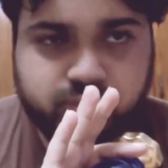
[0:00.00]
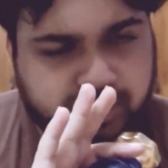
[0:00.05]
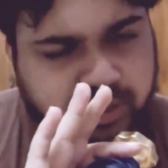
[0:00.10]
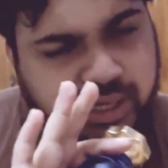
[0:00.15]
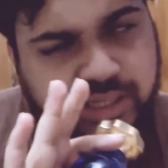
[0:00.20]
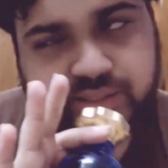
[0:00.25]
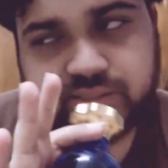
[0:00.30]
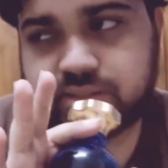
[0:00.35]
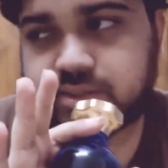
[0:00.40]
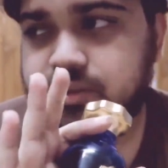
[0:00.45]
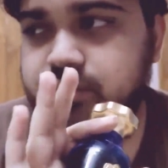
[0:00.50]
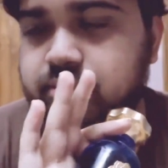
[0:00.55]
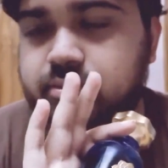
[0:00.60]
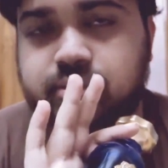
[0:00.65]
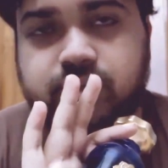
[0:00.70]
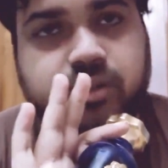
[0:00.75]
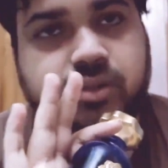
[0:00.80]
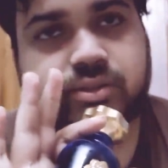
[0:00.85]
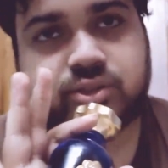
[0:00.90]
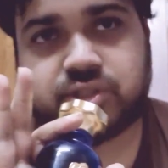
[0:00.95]
nice
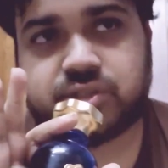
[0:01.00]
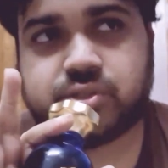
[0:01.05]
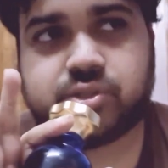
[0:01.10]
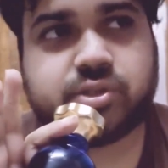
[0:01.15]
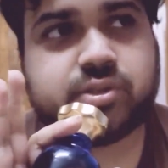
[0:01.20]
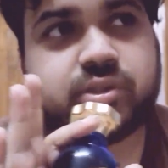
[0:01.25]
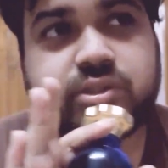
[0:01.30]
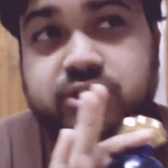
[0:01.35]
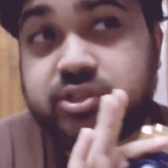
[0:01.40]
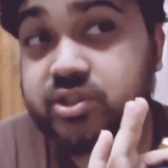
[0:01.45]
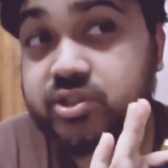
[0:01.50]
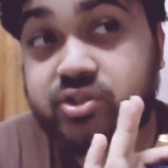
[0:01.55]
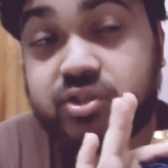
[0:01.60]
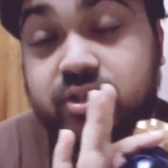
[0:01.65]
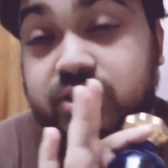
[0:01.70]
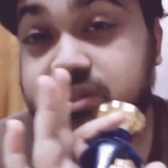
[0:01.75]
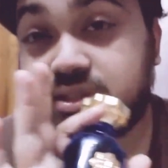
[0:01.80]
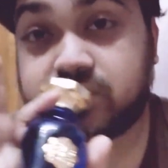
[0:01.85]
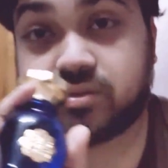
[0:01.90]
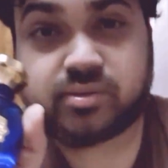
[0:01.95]
little ginger. The ginger
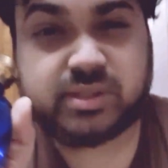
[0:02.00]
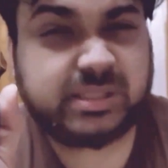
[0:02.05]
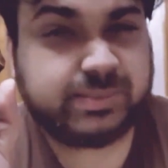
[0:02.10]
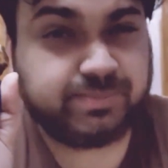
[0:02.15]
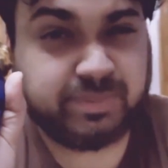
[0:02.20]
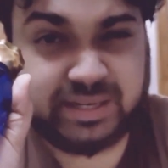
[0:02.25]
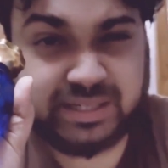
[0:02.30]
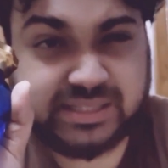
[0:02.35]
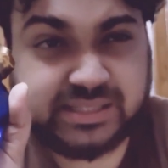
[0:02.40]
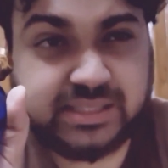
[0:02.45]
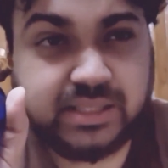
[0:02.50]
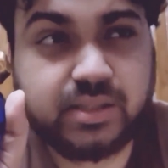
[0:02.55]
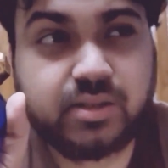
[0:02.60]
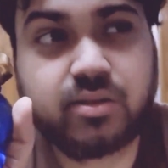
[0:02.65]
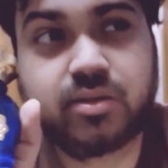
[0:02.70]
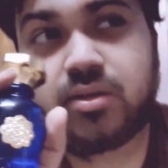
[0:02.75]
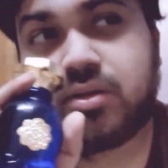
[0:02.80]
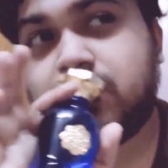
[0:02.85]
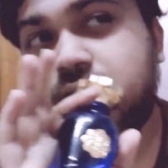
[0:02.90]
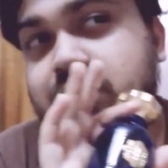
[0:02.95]
isn't spicy;
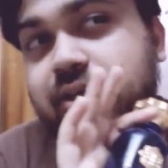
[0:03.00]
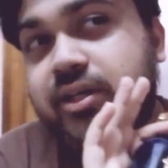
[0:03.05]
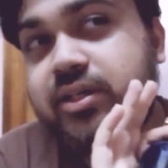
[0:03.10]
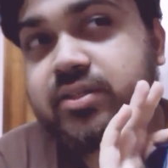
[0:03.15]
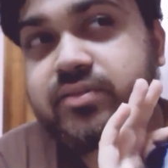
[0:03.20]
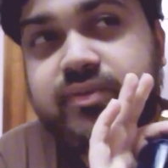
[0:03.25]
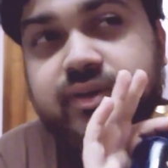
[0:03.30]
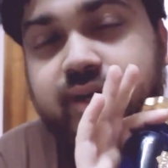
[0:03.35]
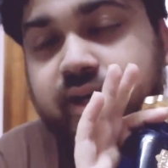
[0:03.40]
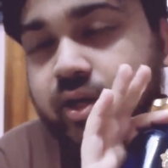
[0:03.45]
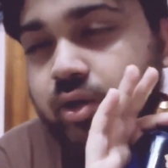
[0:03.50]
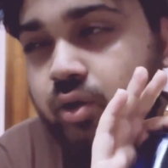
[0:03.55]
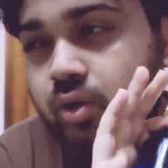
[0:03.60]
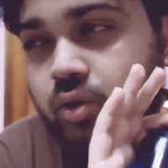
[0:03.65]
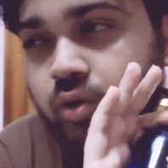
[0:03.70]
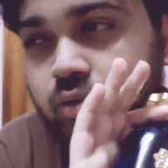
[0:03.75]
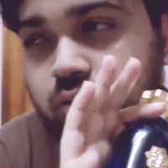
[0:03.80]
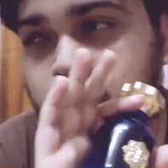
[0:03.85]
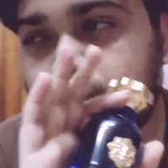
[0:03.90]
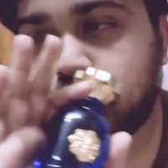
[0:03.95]
it's very
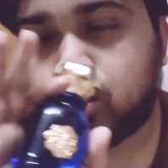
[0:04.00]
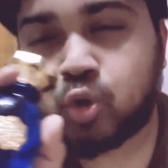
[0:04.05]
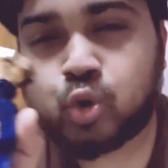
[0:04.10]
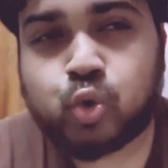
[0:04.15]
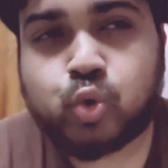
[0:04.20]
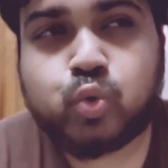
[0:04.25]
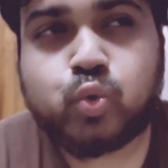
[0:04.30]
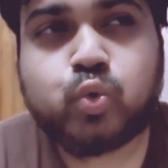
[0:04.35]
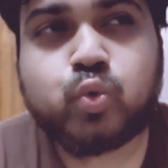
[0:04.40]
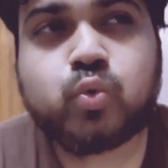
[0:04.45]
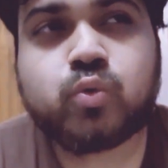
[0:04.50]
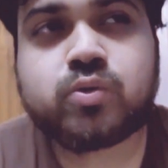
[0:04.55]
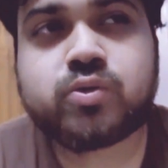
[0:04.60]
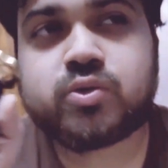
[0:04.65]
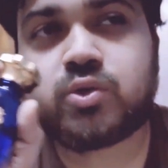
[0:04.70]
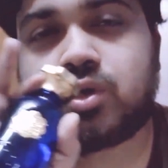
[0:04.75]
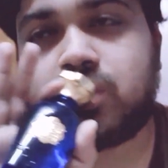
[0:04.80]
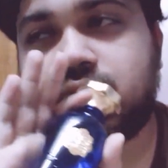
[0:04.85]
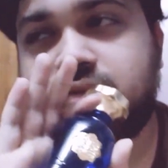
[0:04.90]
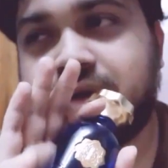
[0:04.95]
cool,
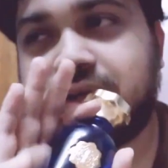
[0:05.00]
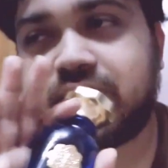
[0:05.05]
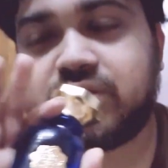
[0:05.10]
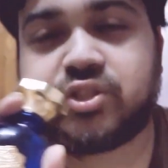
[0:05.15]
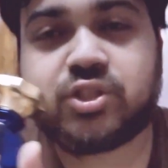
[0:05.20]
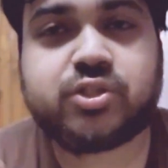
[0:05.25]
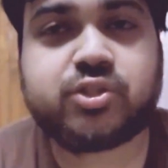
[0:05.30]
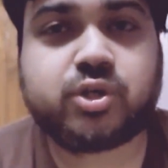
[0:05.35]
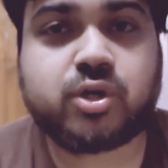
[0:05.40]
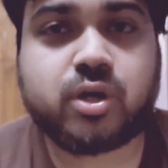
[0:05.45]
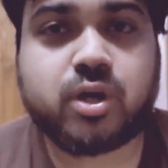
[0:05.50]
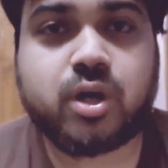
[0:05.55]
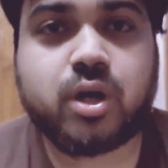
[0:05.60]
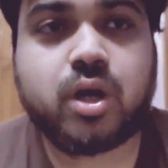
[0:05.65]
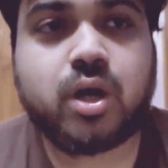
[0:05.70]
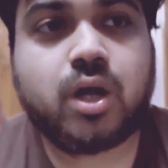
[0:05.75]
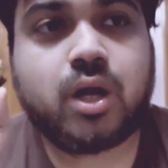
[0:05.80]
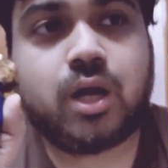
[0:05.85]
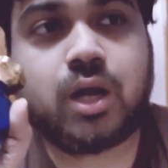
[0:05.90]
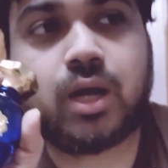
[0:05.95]
sort of like ginger.
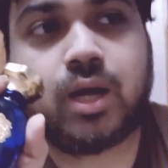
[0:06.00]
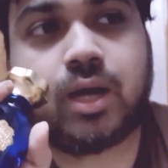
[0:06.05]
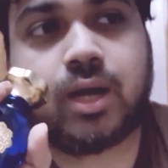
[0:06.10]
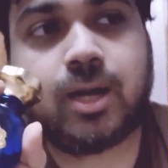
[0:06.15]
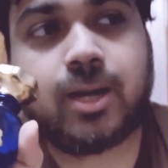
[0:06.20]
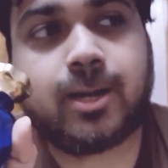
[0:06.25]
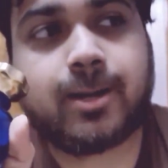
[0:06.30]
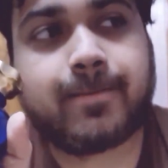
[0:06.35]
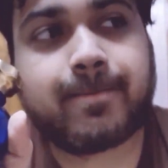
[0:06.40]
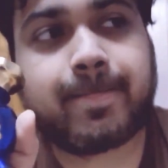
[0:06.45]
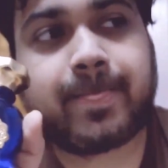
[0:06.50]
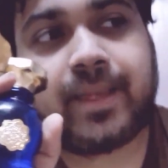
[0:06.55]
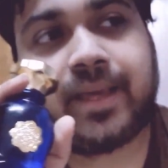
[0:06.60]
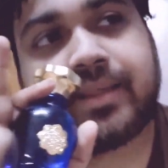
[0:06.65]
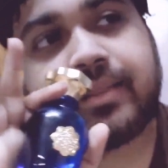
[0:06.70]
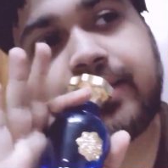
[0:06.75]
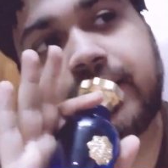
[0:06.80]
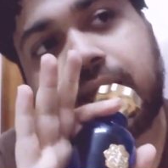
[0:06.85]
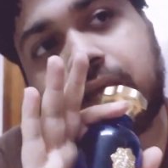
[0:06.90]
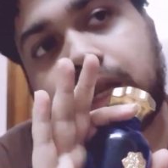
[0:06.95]

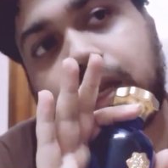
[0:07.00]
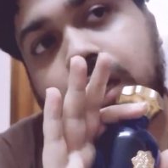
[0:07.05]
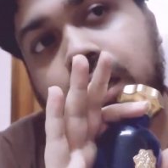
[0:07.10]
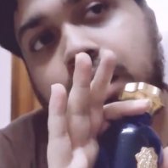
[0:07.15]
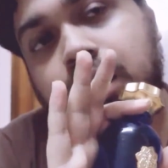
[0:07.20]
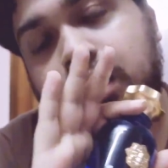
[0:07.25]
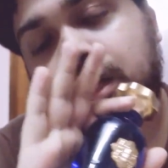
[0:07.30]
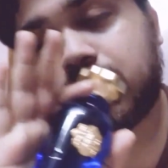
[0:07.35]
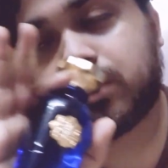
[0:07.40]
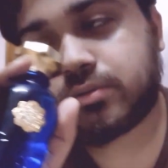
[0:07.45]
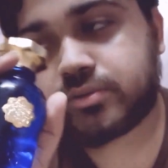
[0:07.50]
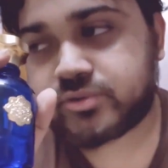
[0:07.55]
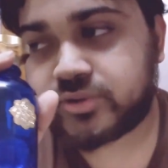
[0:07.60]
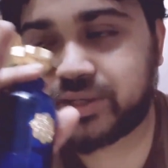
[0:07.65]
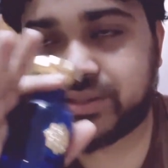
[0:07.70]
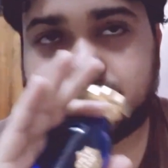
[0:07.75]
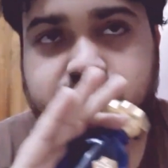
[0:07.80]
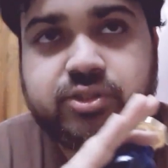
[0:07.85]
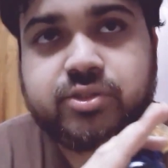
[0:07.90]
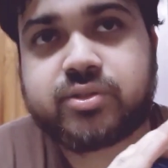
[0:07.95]
And then it
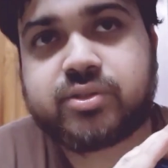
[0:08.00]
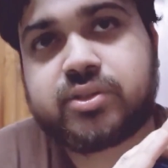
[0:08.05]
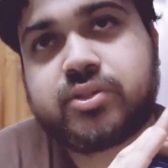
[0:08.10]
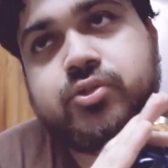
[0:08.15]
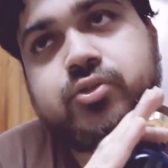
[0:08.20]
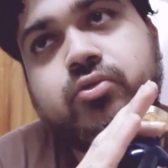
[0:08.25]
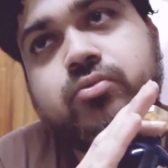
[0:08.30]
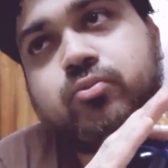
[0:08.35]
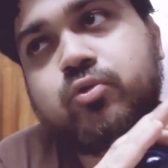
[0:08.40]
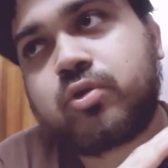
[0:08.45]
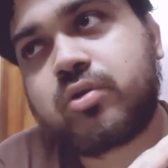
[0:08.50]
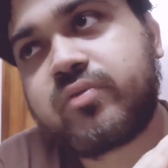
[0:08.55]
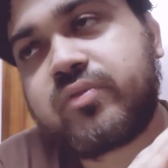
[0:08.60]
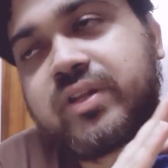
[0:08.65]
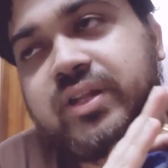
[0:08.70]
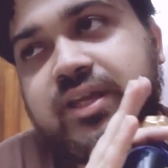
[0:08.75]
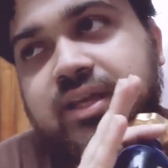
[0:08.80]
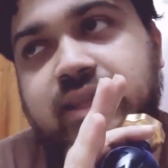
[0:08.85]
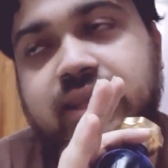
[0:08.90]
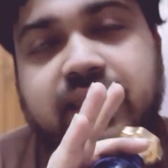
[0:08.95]
transitions into more
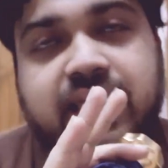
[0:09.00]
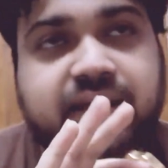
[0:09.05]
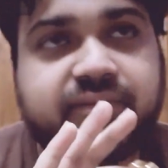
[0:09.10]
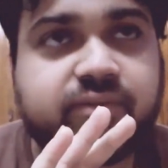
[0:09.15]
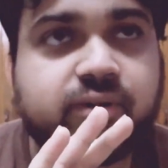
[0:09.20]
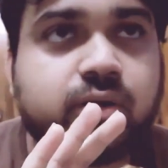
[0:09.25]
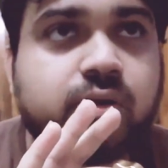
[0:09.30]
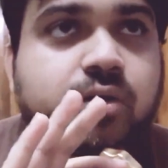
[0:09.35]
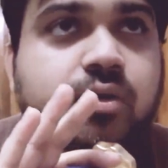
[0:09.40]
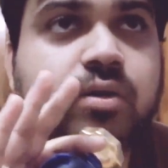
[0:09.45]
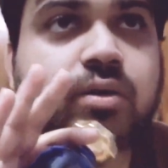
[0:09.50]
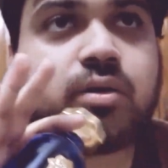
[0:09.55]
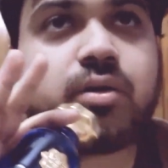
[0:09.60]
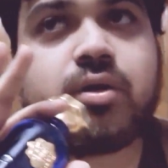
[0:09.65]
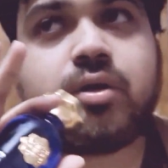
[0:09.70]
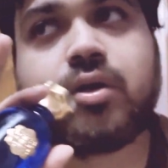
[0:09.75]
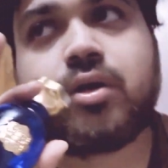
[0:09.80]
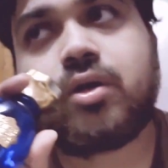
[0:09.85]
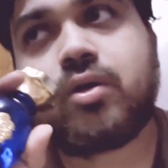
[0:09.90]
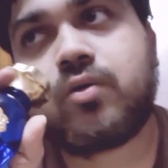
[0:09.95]
of a, like a lavender,
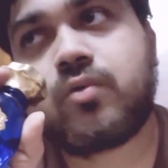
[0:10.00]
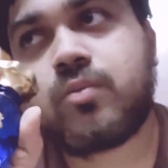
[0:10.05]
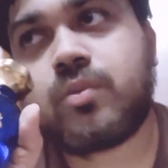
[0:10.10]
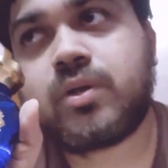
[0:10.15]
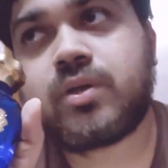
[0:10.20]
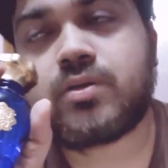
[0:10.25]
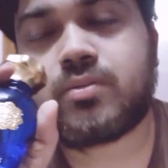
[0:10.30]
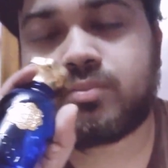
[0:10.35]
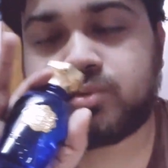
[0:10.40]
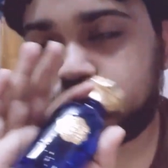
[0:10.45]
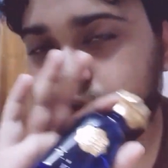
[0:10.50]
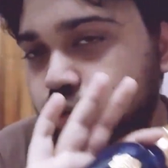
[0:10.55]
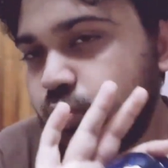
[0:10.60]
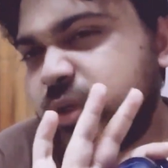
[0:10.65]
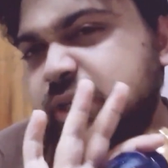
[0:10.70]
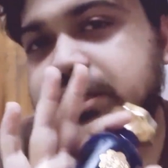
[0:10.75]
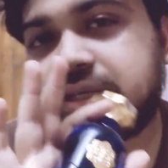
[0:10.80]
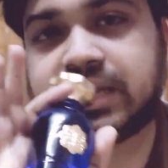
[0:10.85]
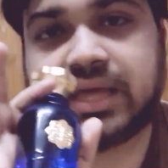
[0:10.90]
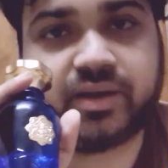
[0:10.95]
with
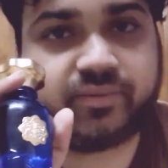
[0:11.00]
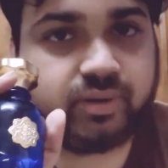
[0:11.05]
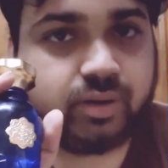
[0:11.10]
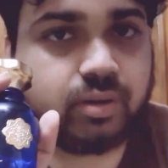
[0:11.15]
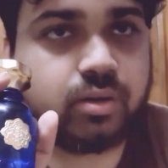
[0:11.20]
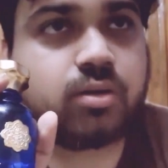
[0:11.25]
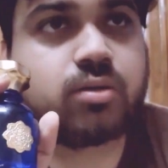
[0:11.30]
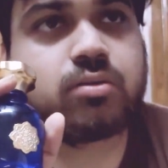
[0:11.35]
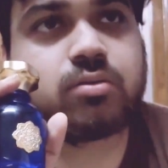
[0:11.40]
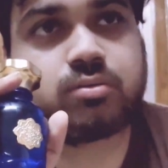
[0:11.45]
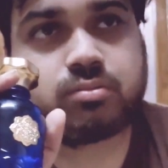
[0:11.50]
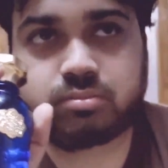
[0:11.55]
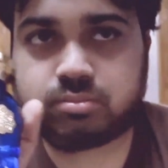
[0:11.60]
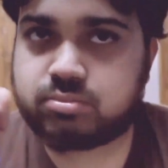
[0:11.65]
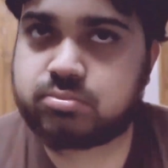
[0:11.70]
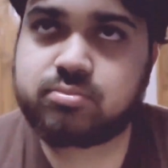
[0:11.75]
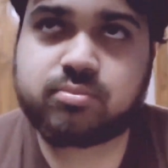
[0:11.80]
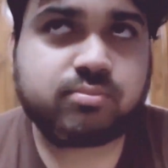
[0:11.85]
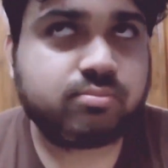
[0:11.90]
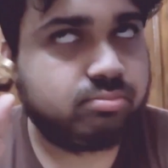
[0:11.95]
sweet lavender.
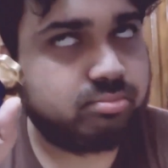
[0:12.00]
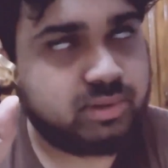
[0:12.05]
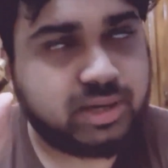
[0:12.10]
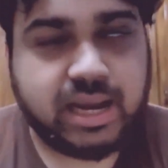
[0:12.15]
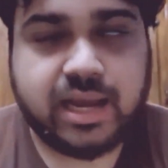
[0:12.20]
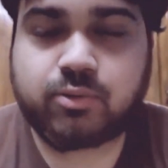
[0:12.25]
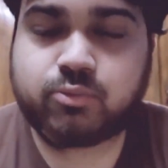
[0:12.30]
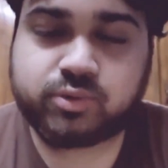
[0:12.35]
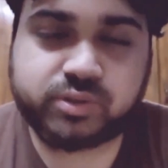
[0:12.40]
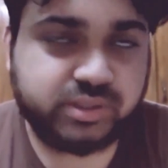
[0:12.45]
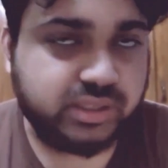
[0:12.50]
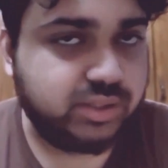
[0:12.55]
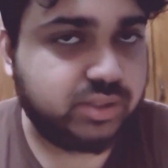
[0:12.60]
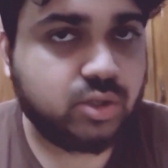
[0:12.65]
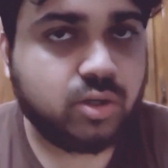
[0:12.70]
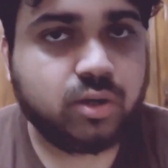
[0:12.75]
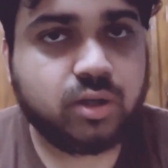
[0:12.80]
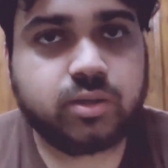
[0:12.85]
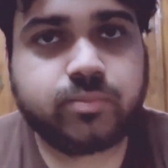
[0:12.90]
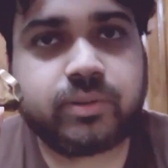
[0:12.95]
I would say
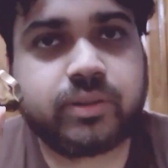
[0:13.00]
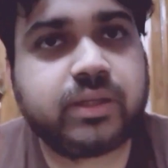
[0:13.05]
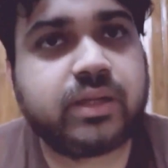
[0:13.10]
tonka